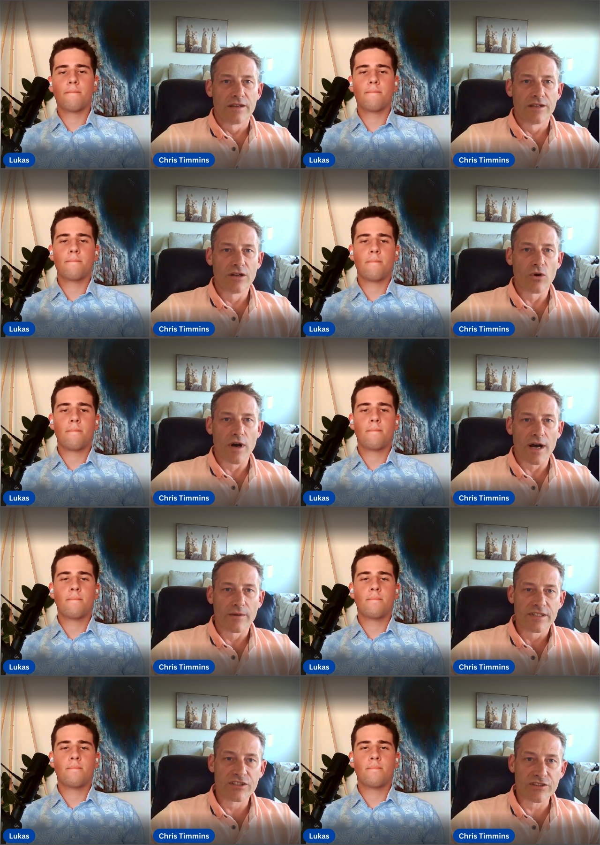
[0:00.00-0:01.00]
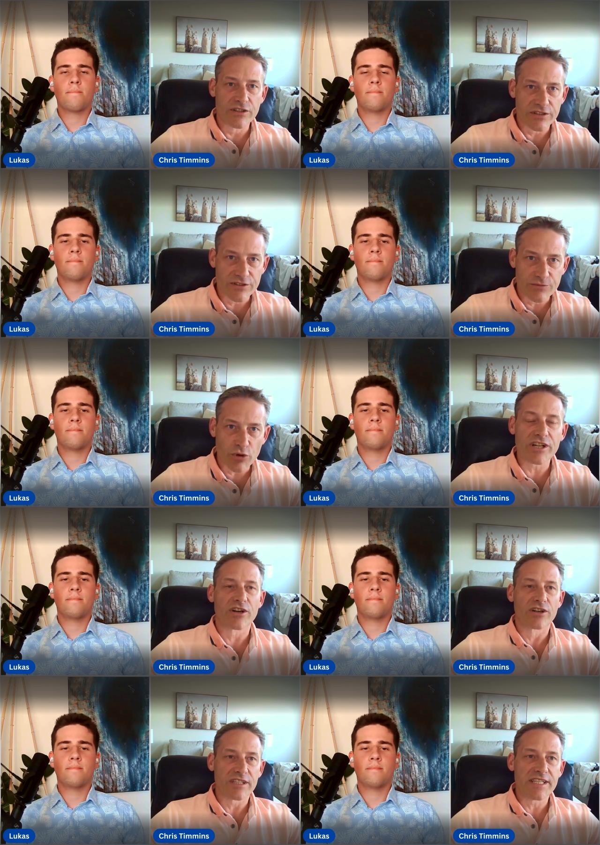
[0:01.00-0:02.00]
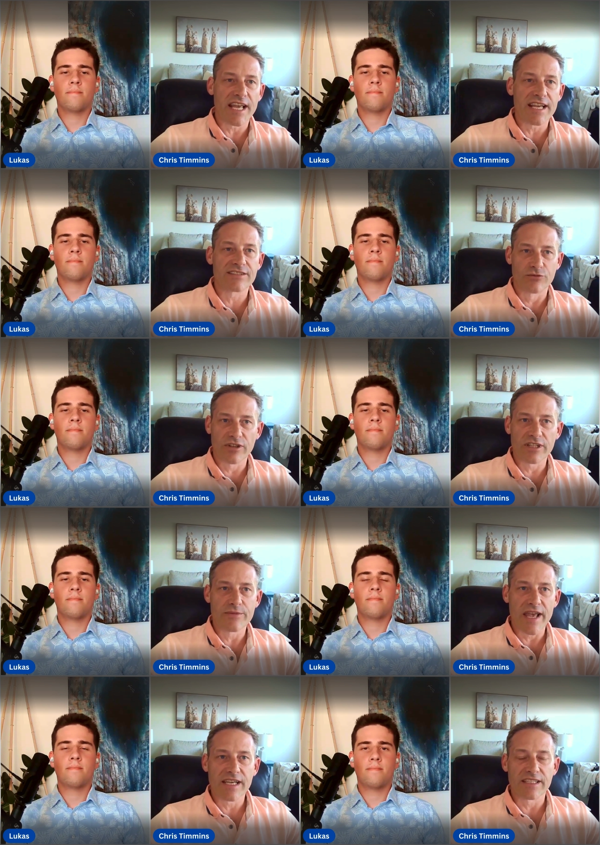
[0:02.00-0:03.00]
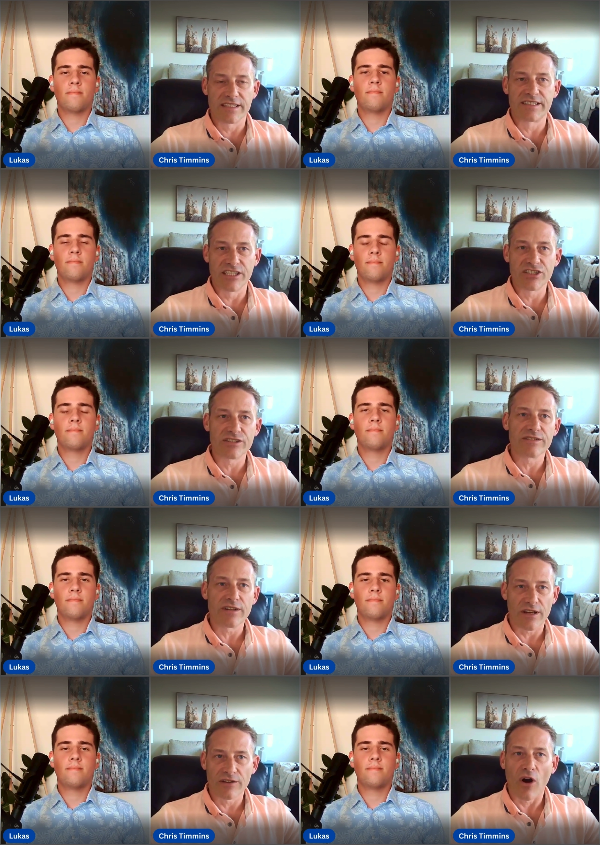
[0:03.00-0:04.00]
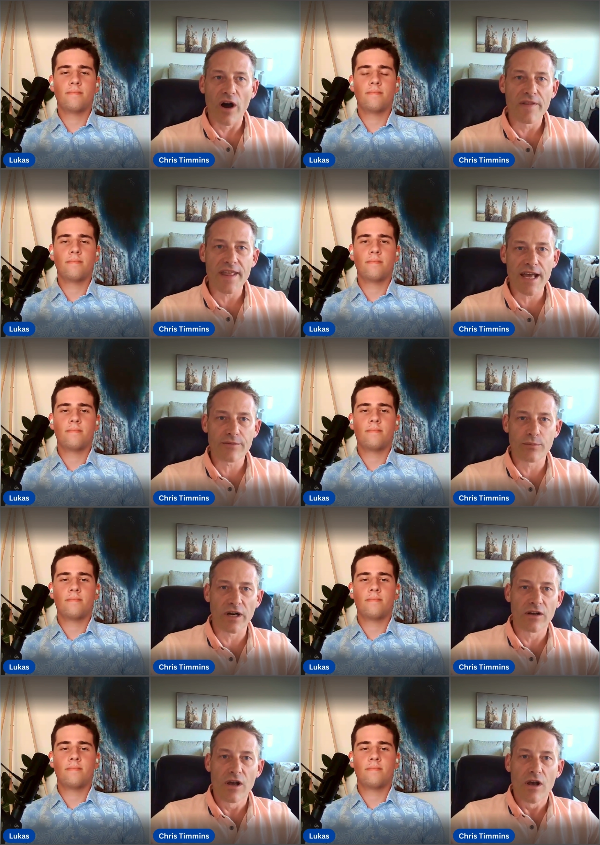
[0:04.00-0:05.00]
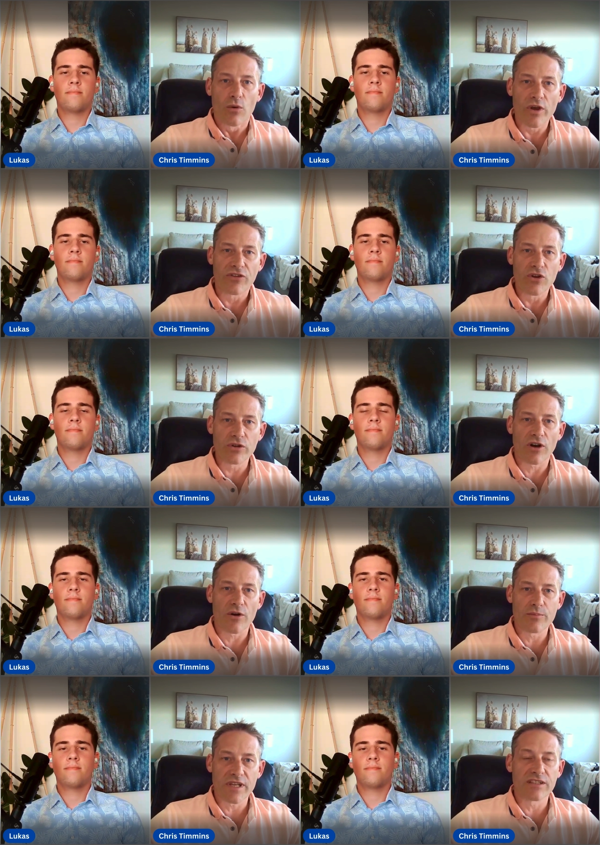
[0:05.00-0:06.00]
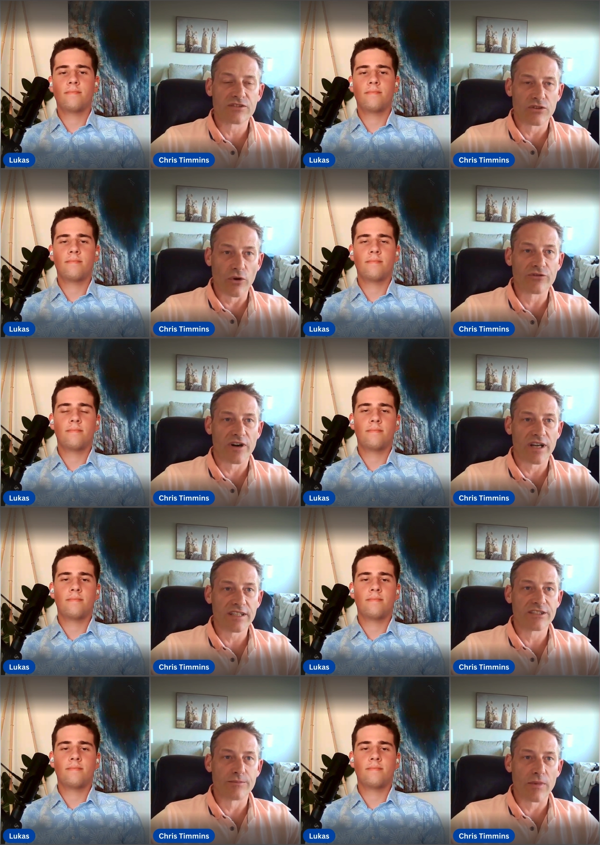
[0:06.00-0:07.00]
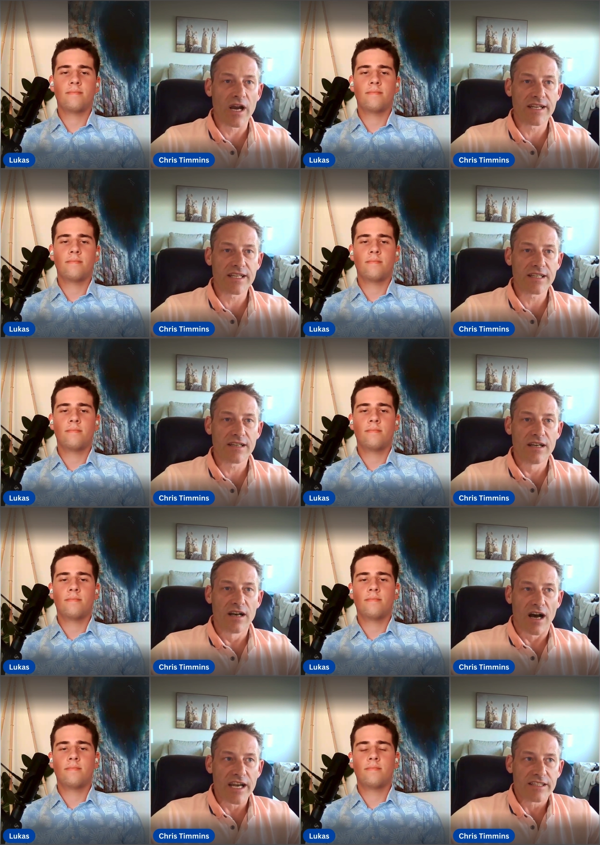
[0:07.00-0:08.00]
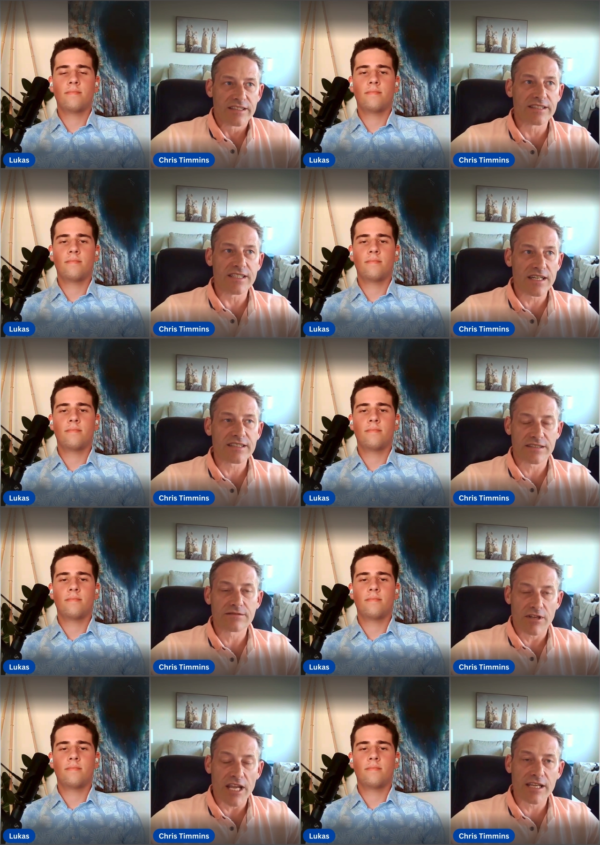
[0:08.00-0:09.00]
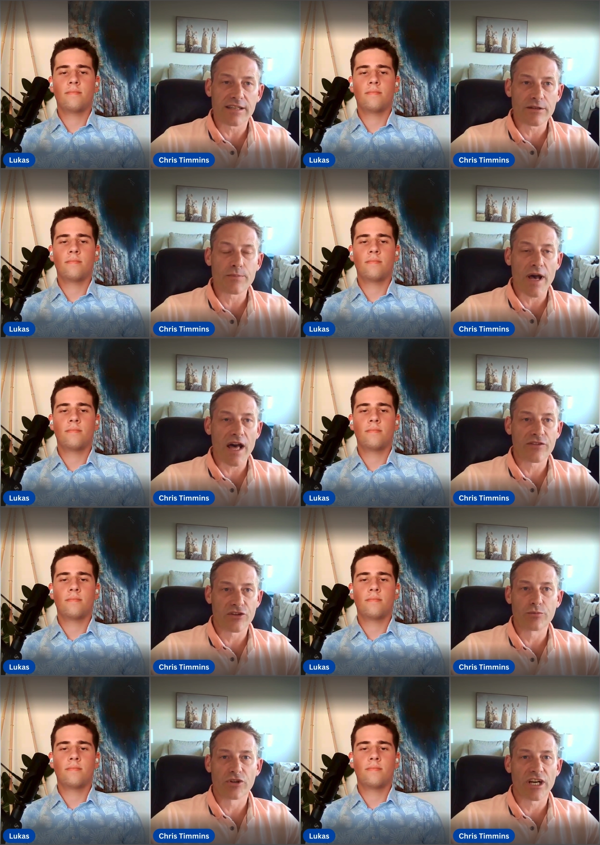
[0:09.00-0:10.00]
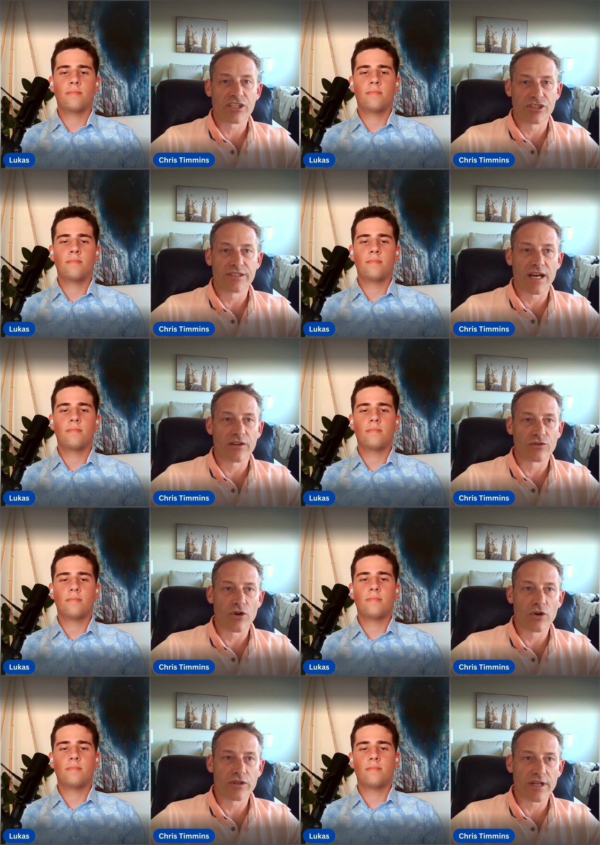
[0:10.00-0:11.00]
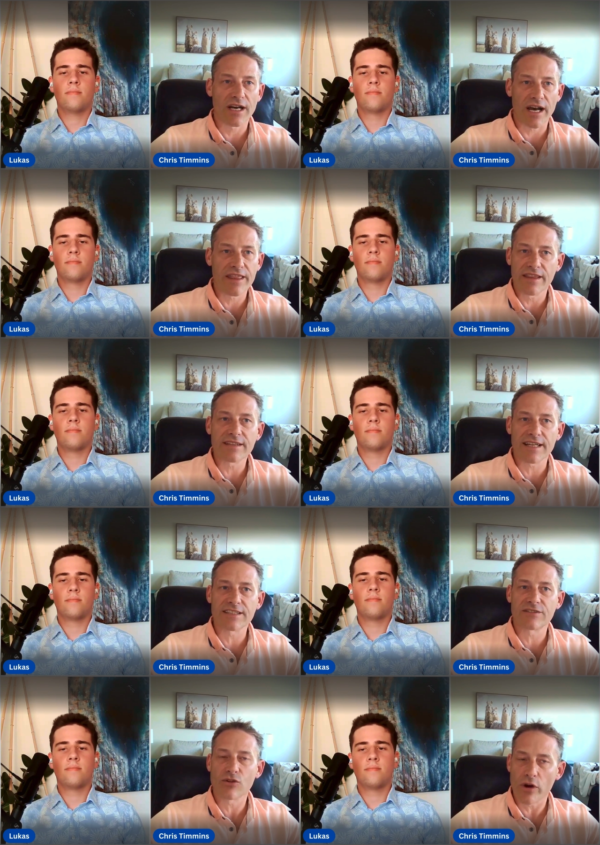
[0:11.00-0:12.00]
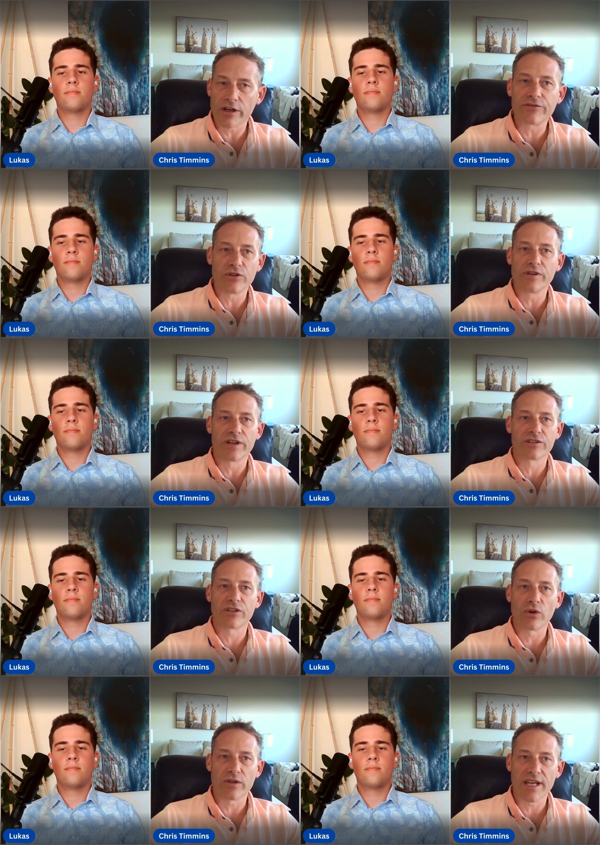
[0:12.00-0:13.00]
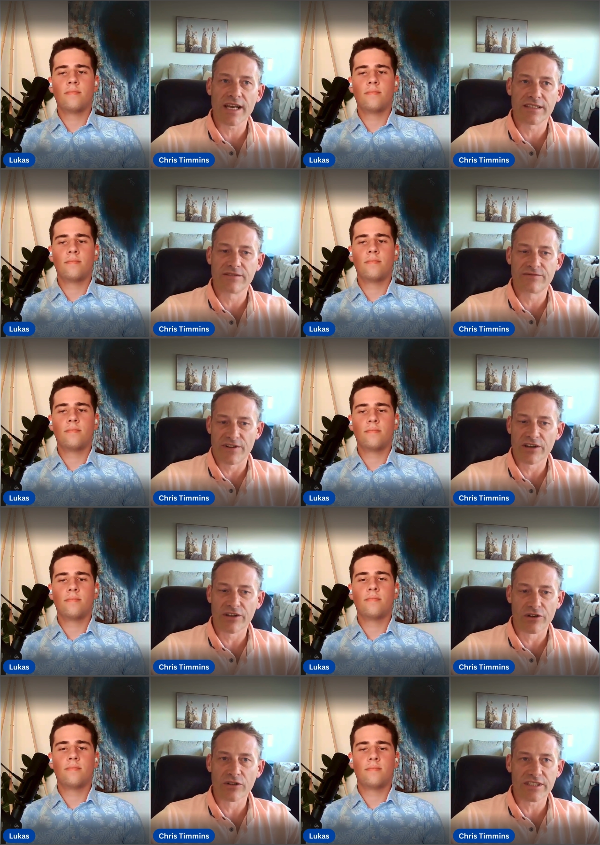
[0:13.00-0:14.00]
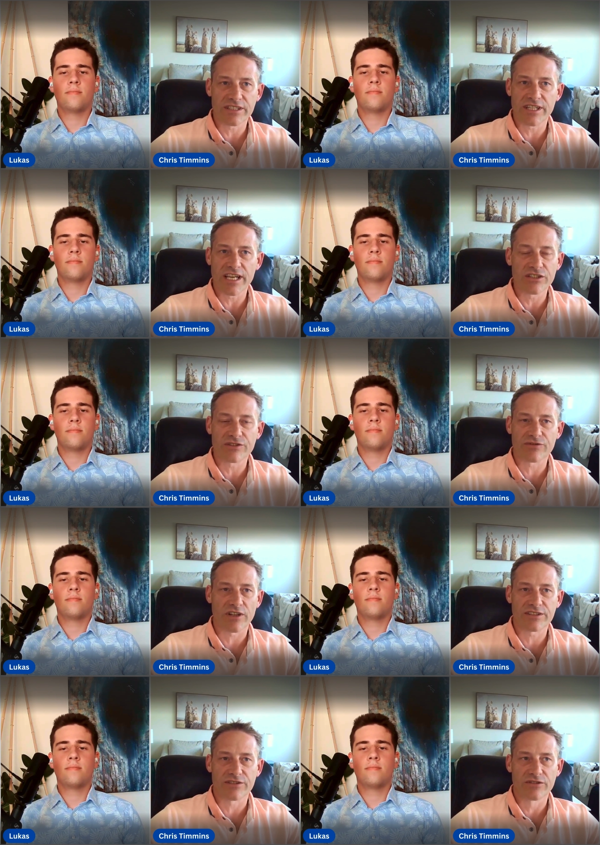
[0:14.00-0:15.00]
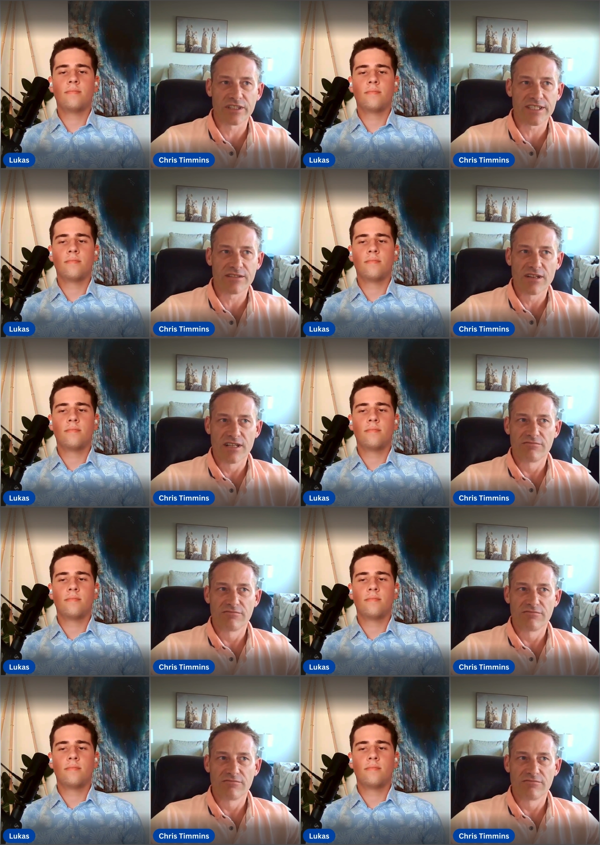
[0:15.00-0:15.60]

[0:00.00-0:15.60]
Speaker 1: You know, it's pretty early days to really make a decision on that, but with Utah being so friendly to mining, I could see us taking the path to production down the road. I think that's quite a few years out yet, and very early stages for us to really,